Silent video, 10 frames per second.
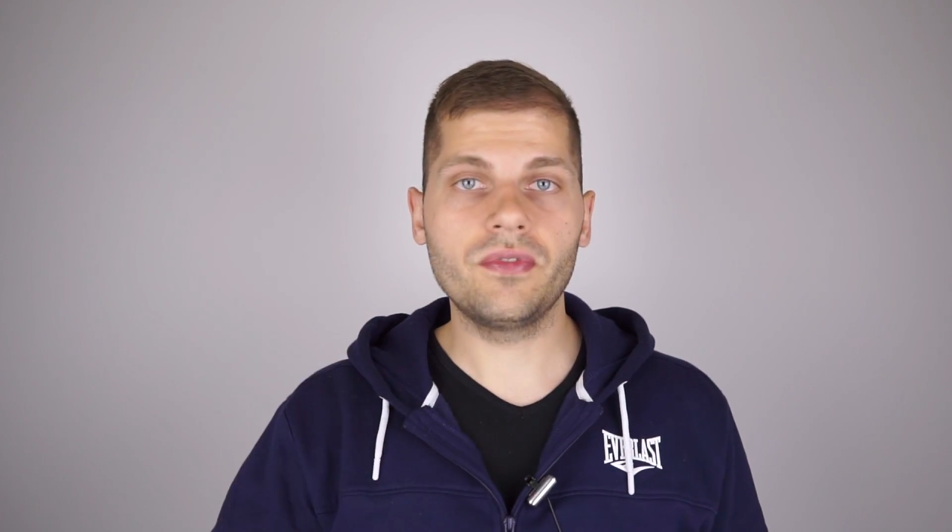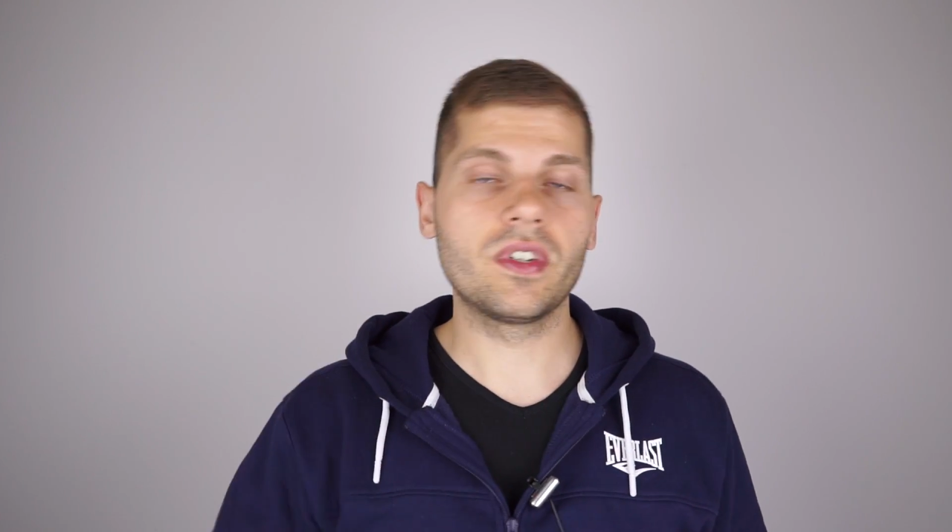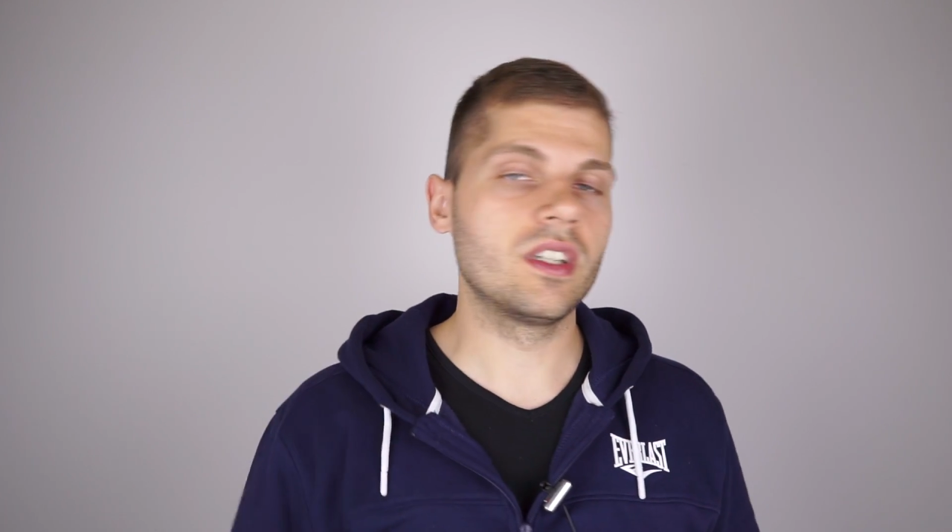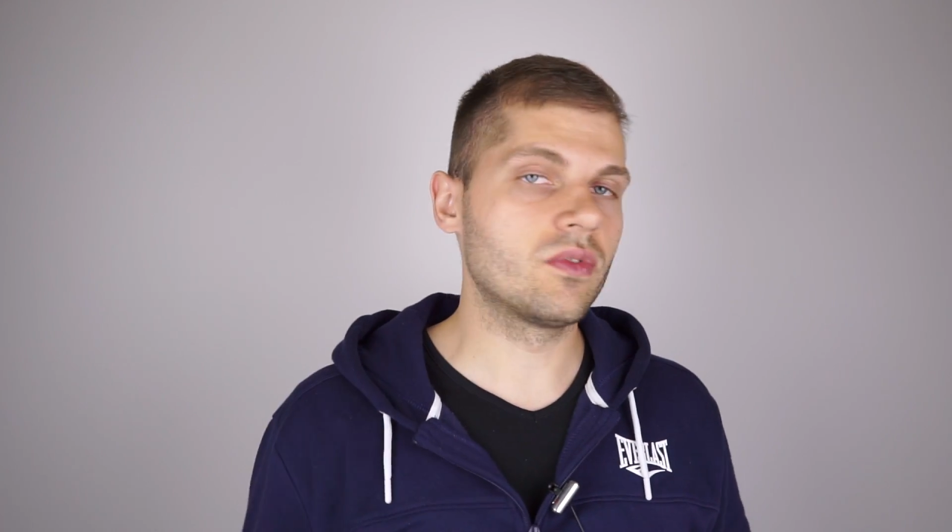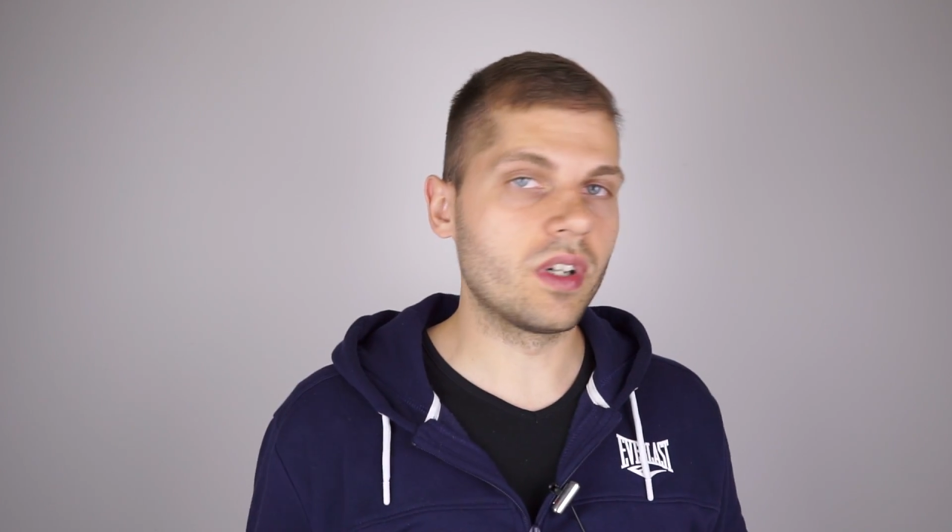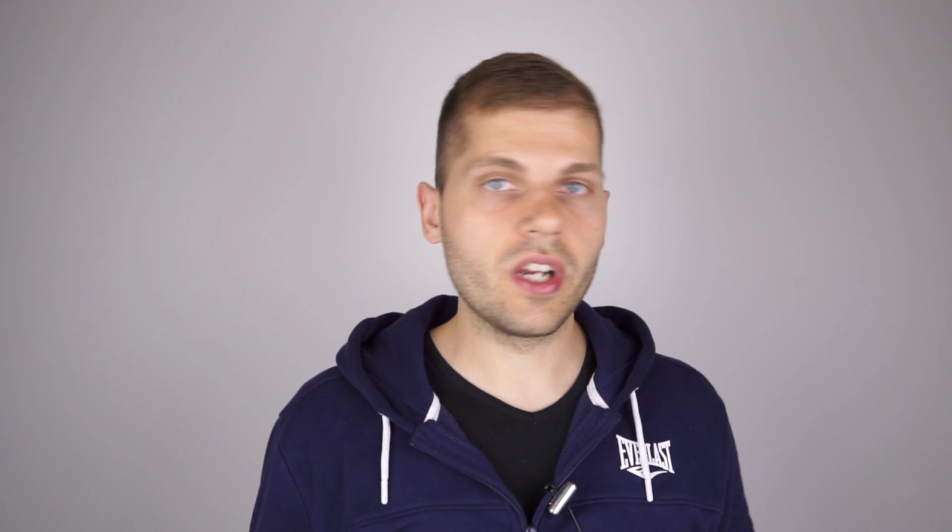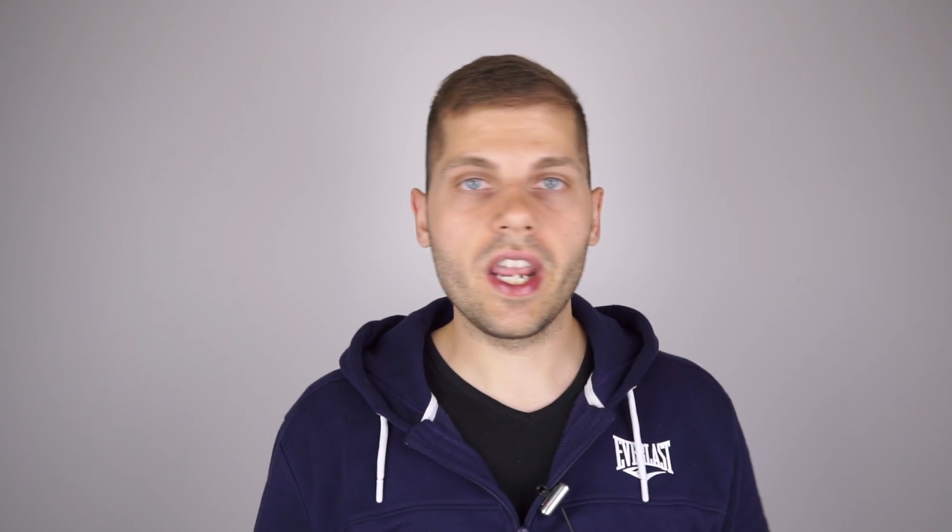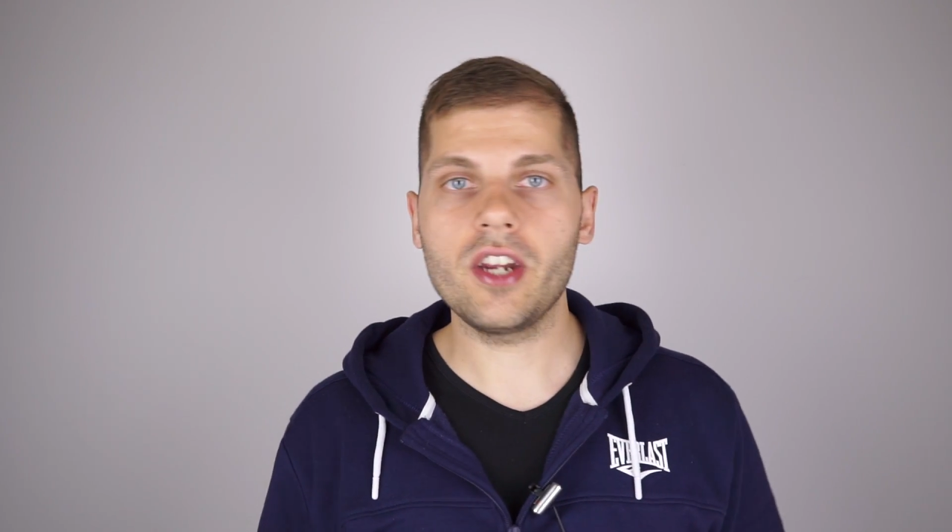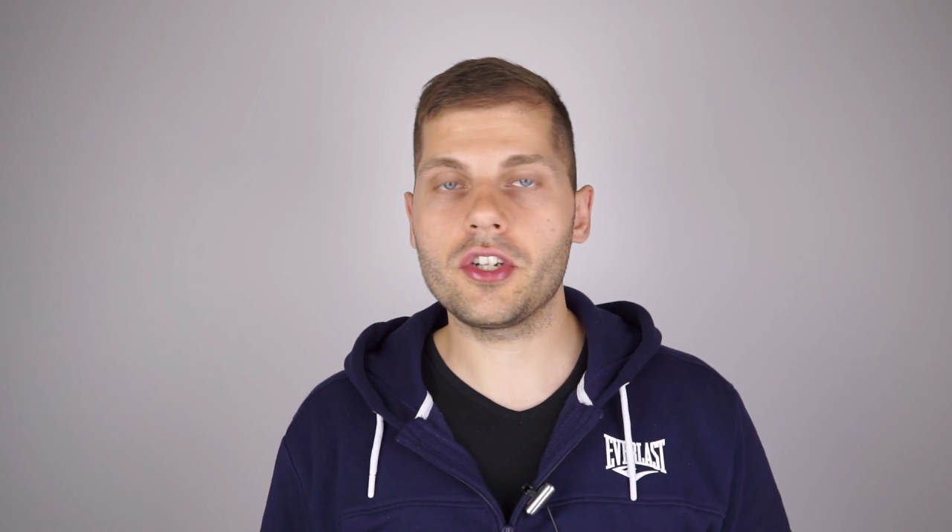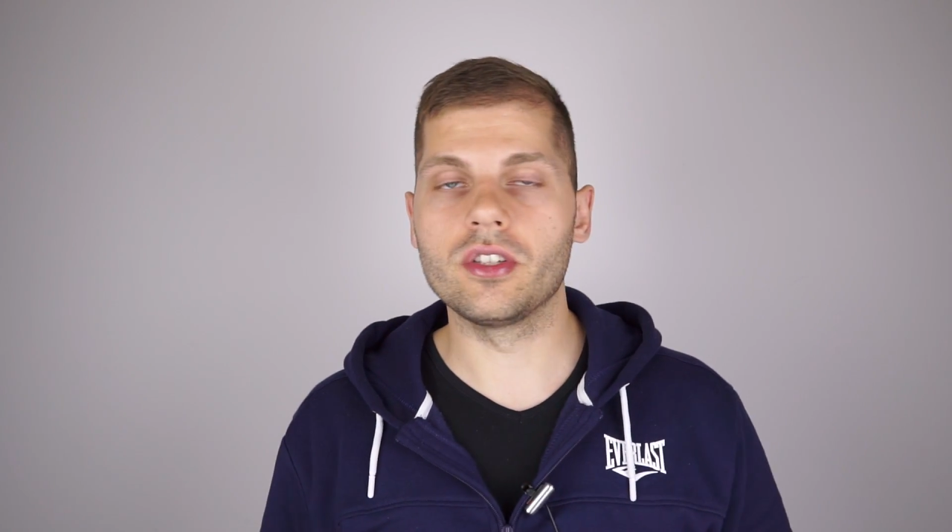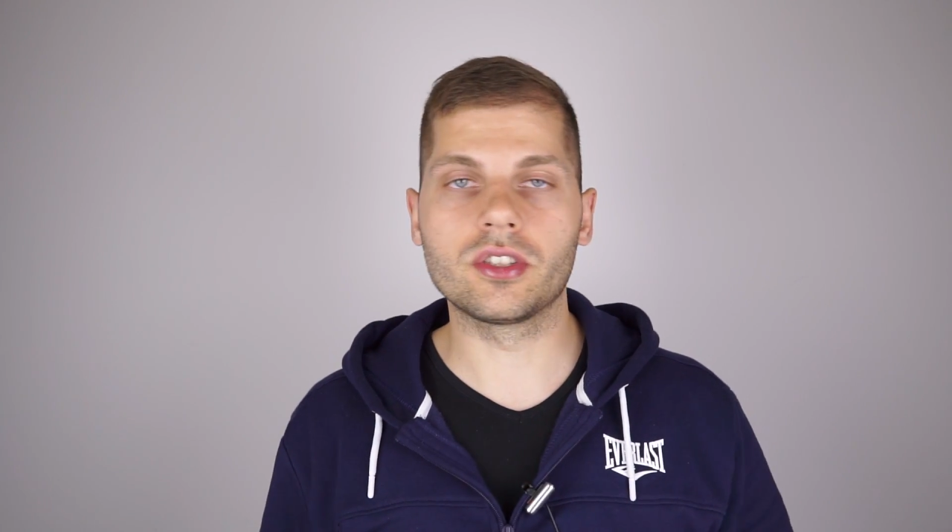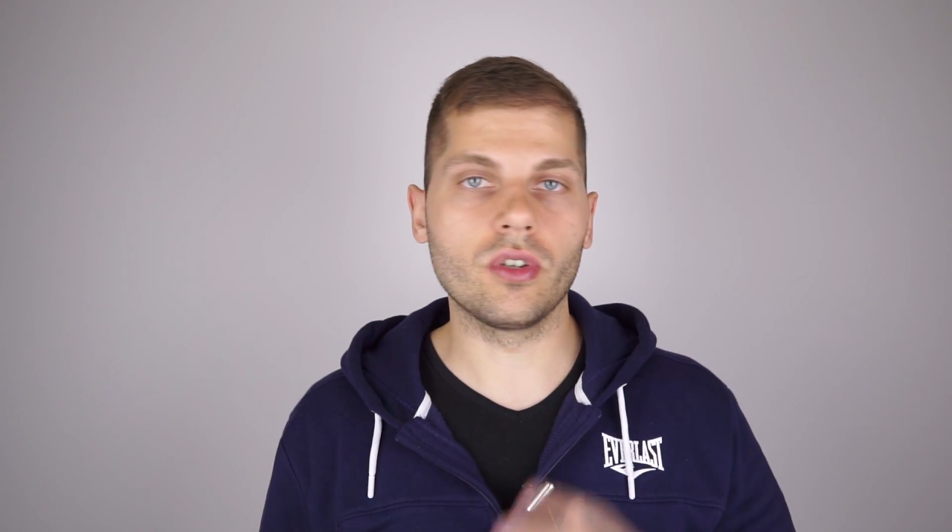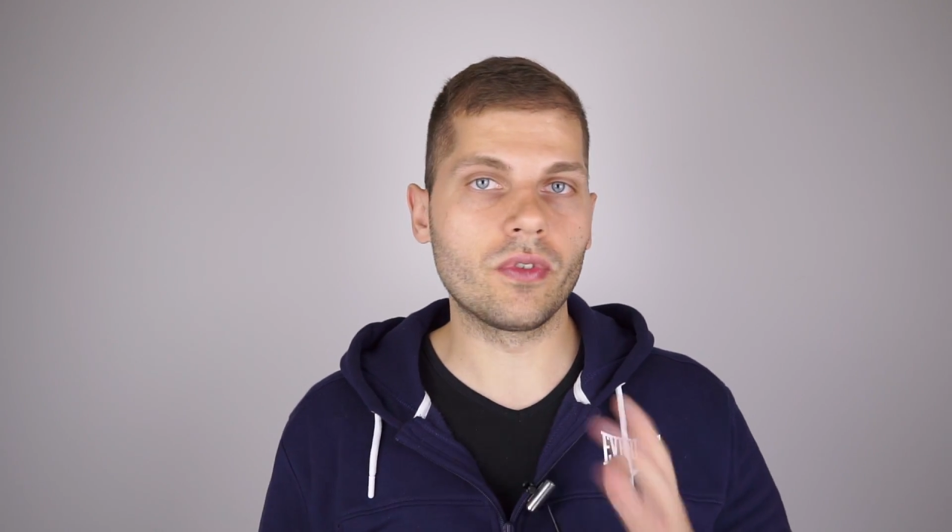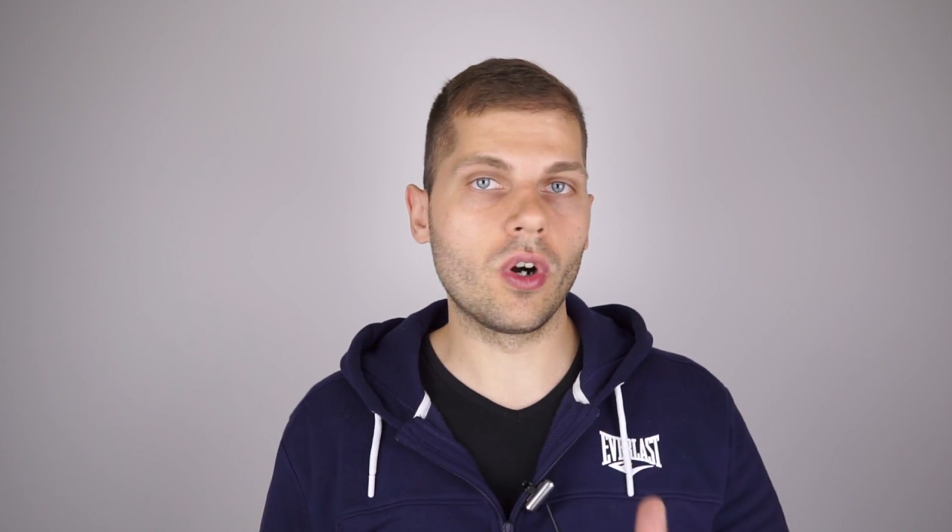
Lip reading: different variations of